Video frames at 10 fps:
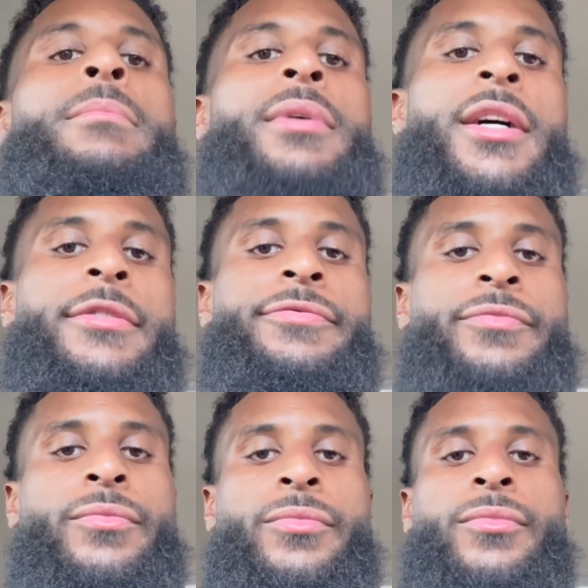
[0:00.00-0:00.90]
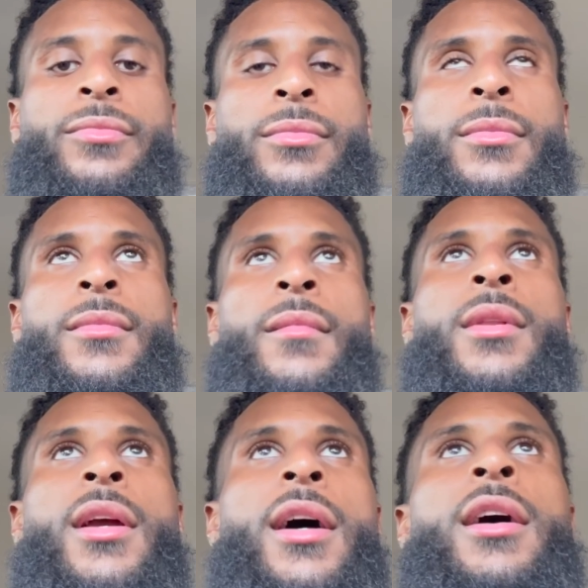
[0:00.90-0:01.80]
But
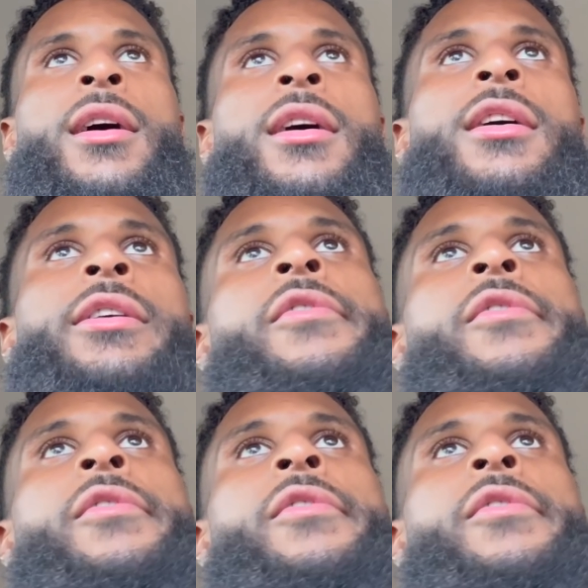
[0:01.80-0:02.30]
uh,